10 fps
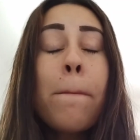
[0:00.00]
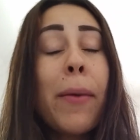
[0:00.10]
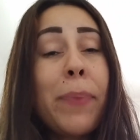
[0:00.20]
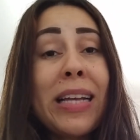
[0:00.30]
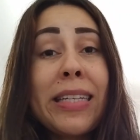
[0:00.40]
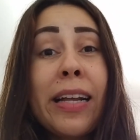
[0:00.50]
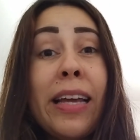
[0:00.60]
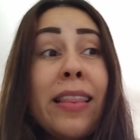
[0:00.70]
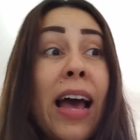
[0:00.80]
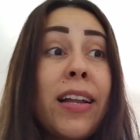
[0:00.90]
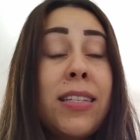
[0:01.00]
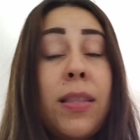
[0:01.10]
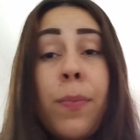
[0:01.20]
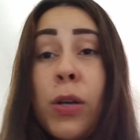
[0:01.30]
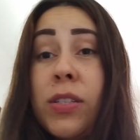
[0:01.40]
But basically, that is
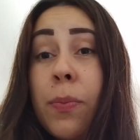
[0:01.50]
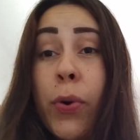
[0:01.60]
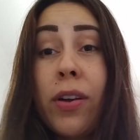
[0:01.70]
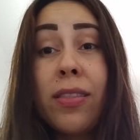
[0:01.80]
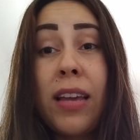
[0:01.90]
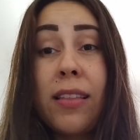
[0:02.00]
the most important